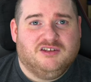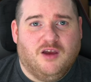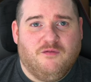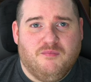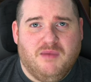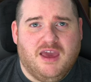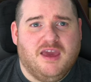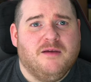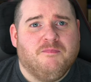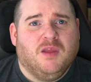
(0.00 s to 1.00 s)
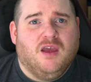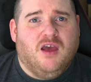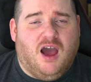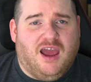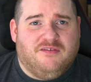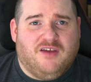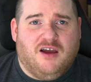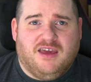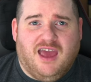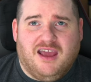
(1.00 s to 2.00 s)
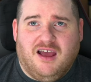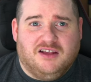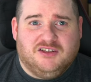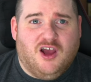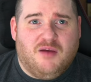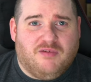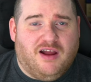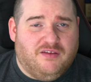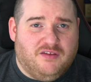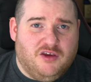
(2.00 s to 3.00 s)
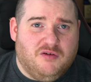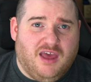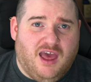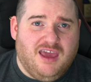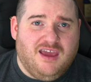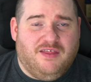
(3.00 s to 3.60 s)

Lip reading: So for me, I had to ungate a certain brand in the UK.